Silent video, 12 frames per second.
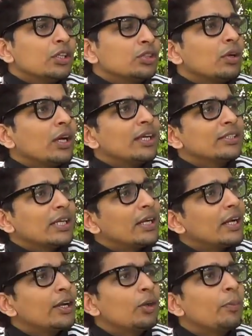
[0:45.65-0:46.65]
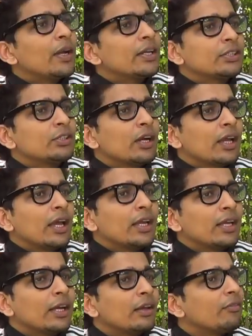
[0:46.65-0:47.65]
So I decided to pursue a
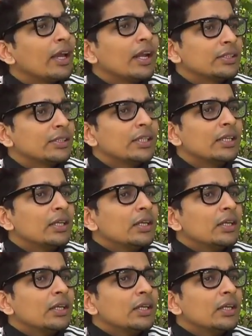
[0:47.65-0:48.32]
career in VLSI